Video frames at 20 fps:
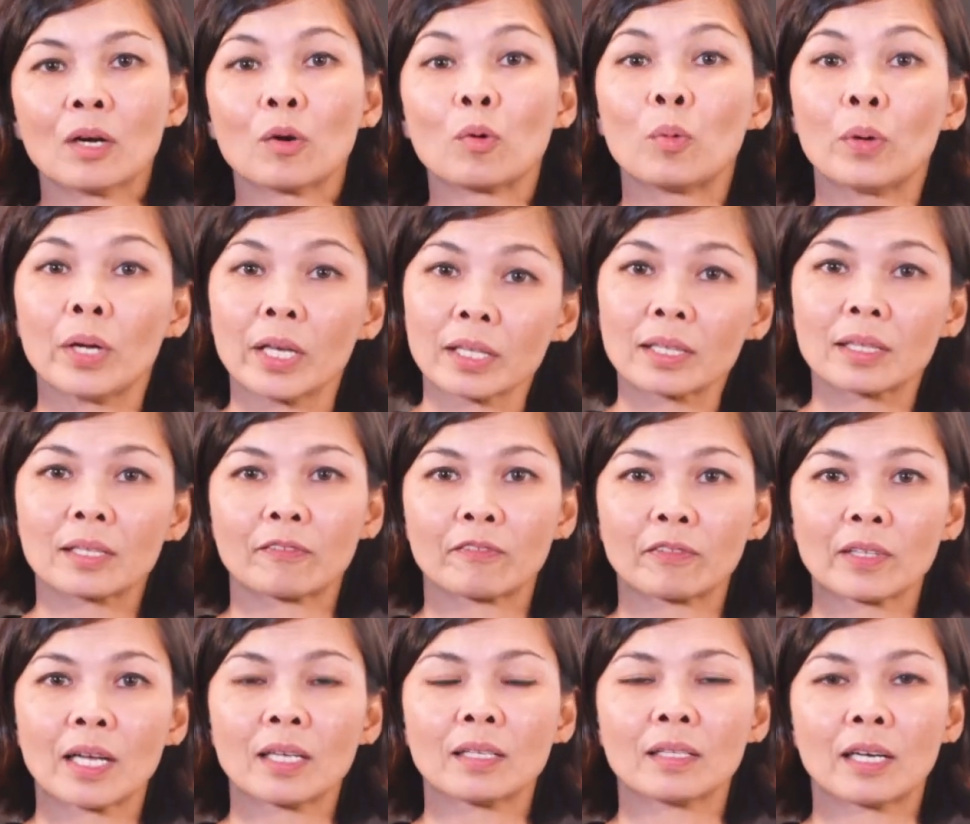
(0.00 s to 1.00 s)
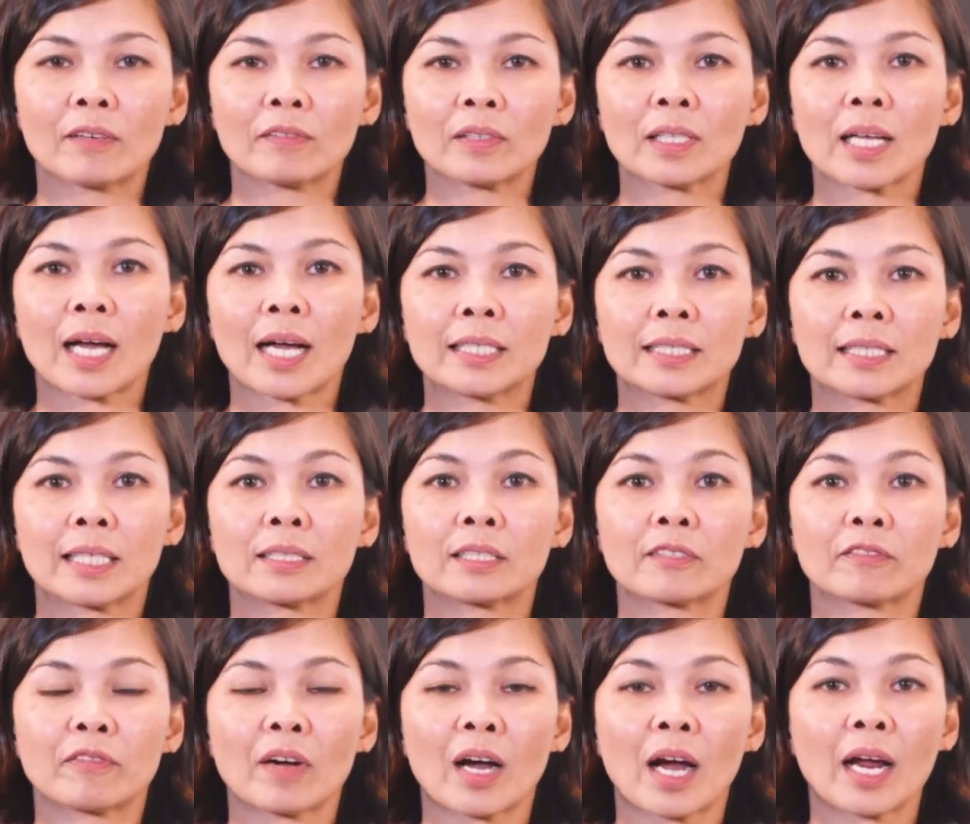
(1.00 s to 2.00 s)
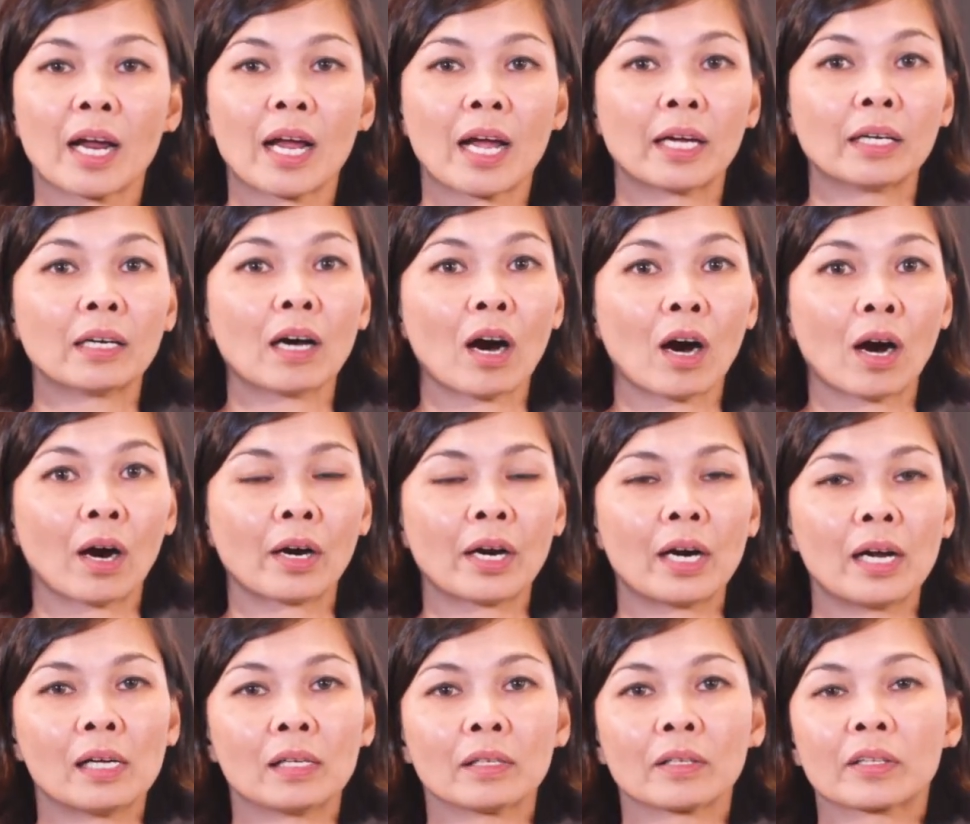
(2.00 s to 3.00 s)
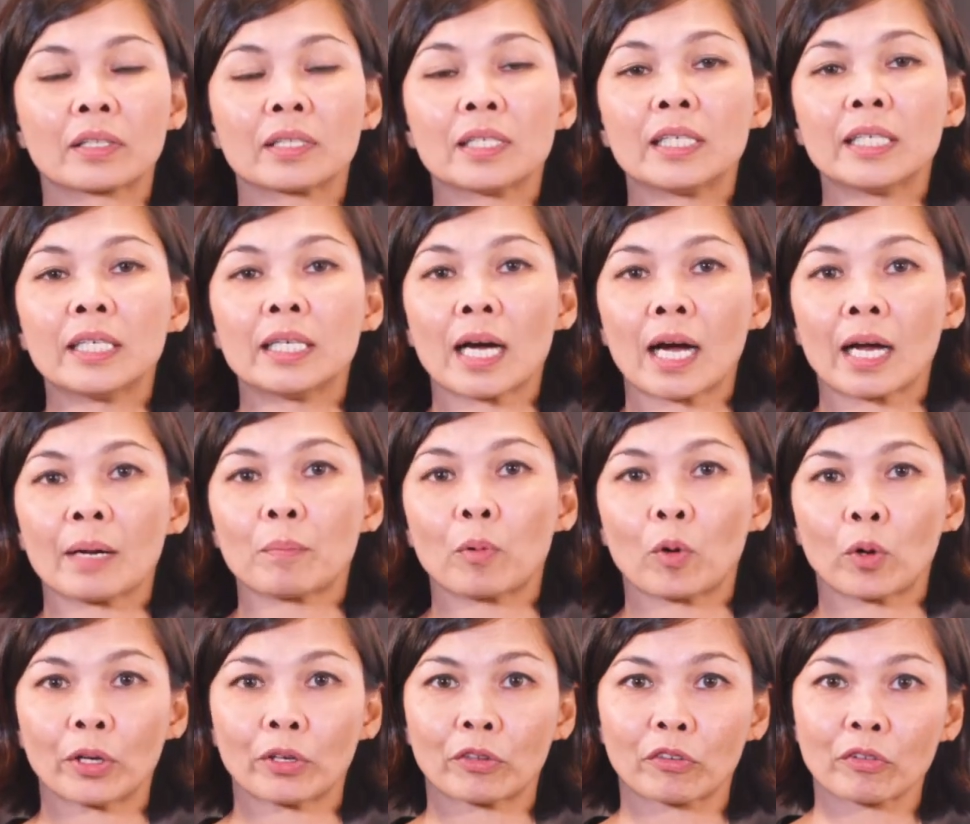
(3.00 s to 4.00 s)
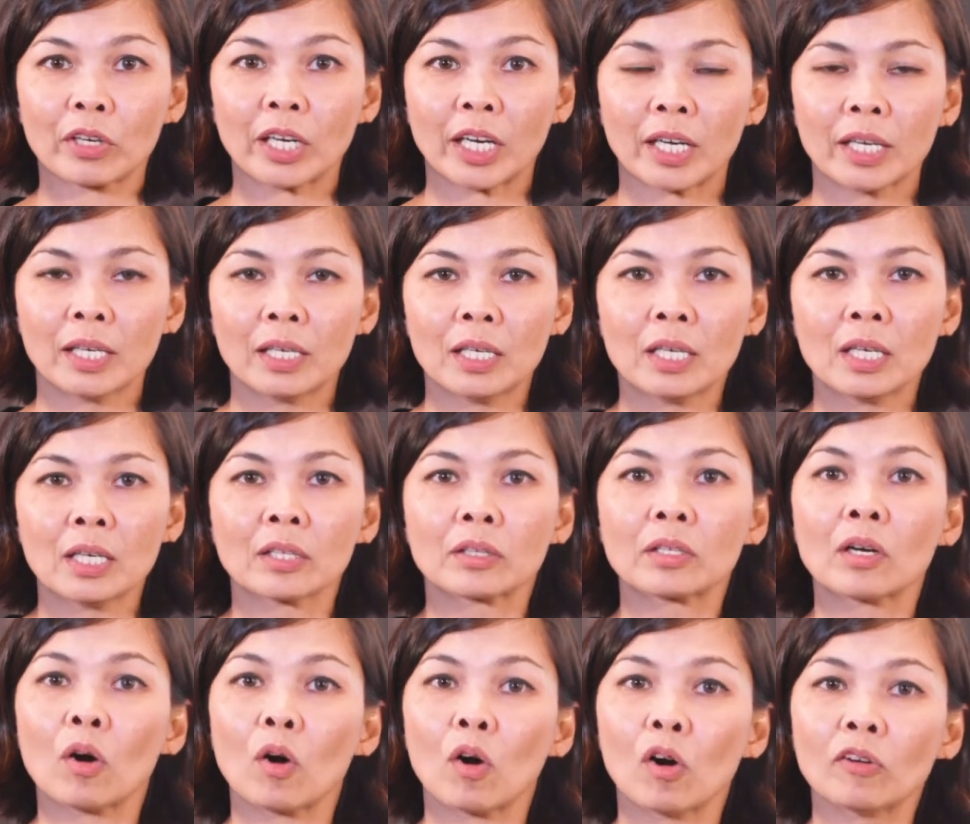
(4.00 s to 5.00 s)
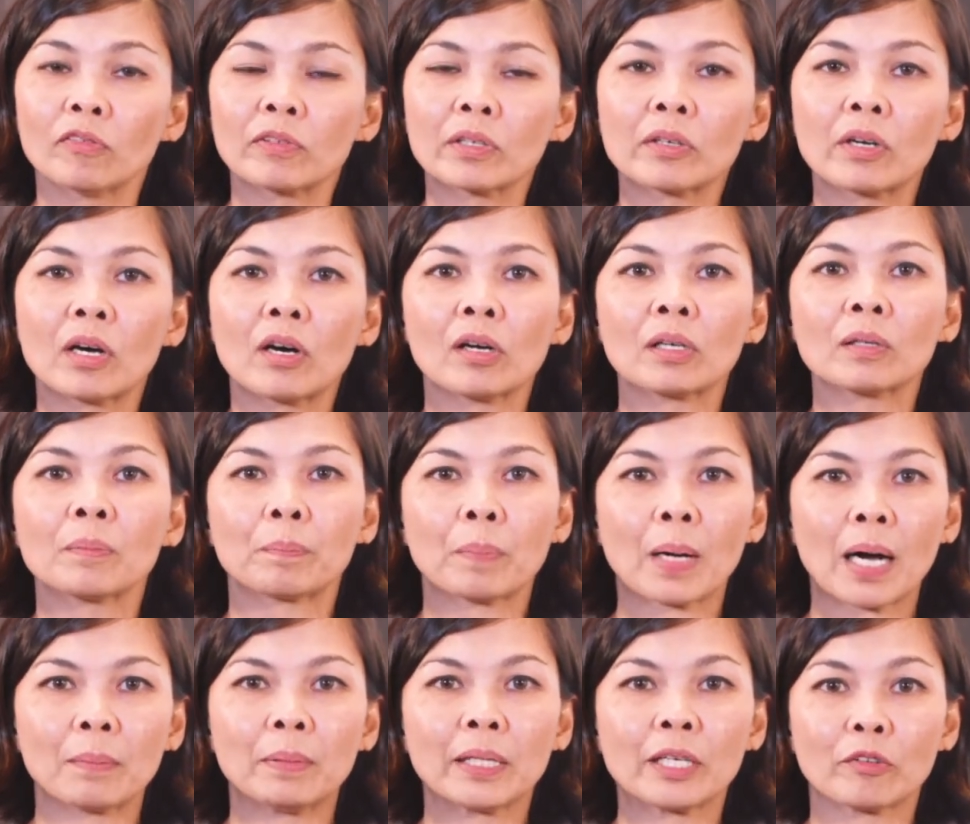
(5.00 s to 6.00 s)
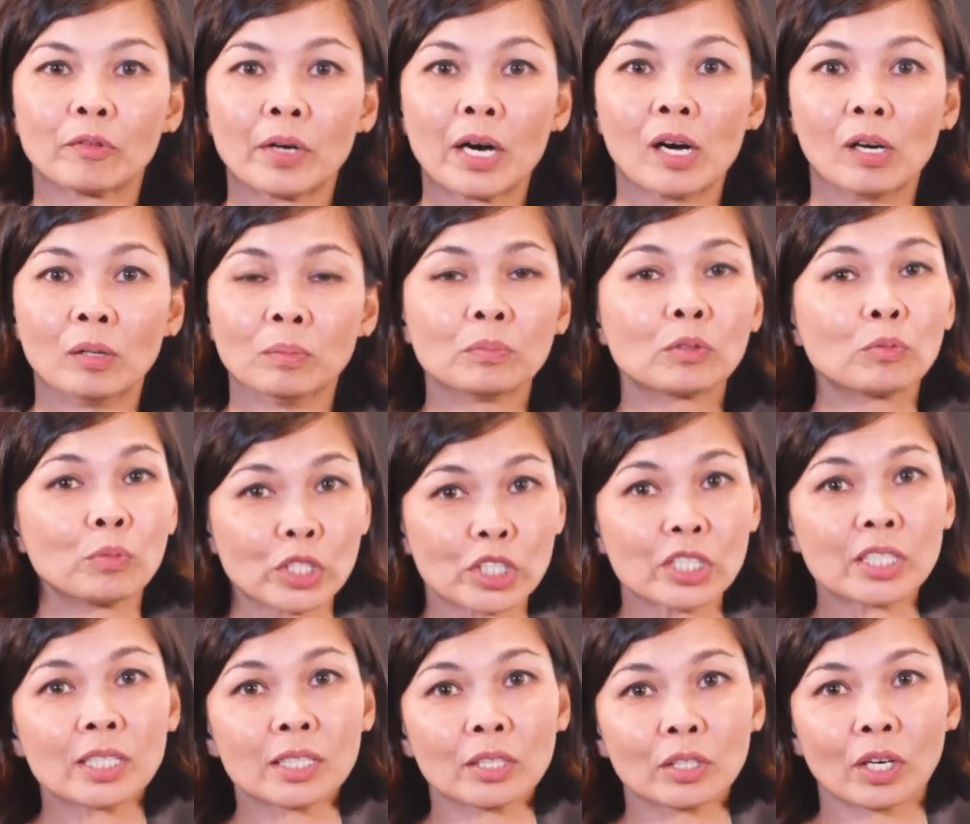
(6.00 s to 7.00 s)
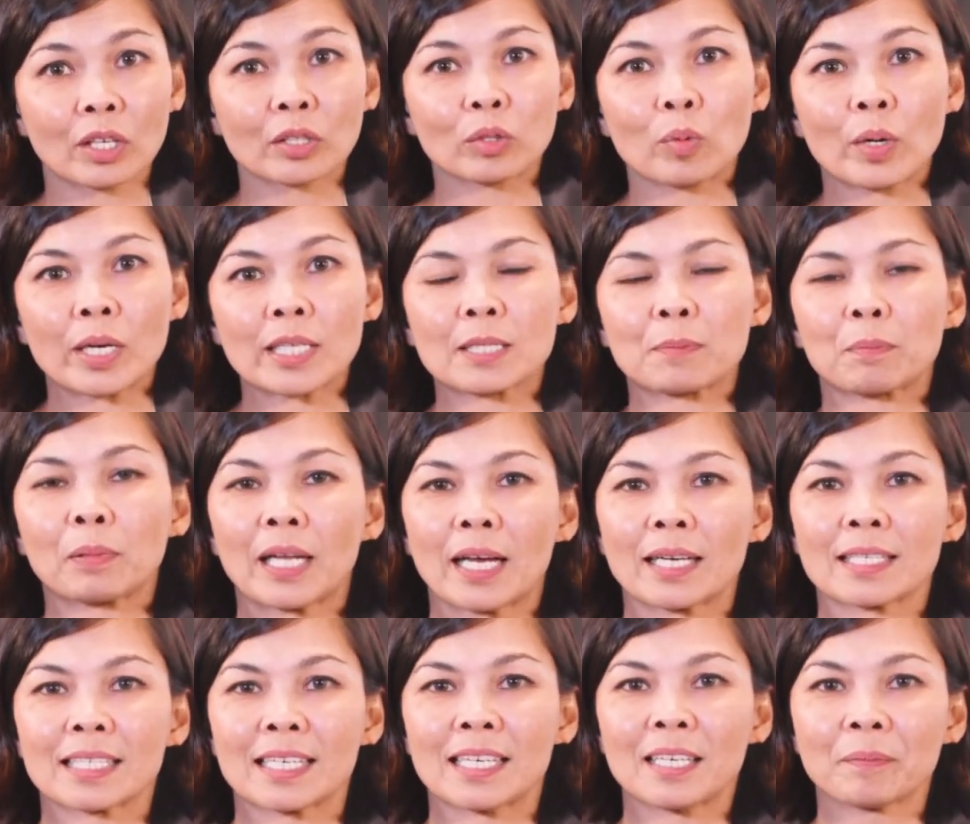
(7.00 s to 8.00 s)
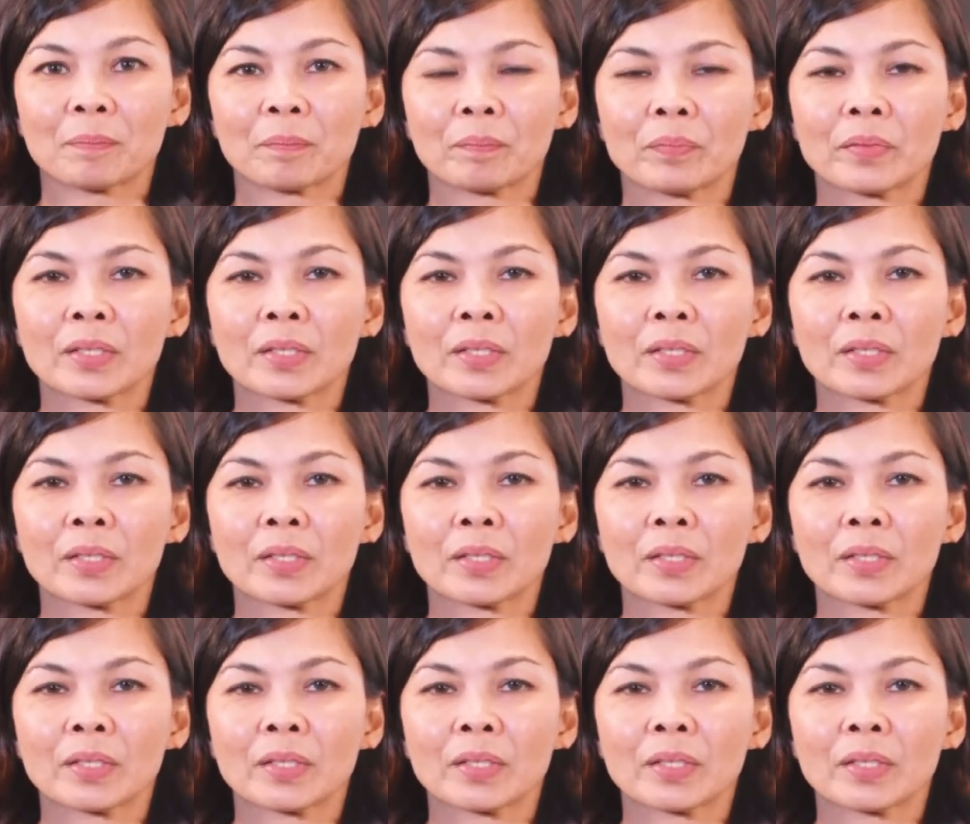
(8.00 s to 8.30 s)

With the flood level identified at RL 39.3, the overall public realm, which is the Northwest Plaza,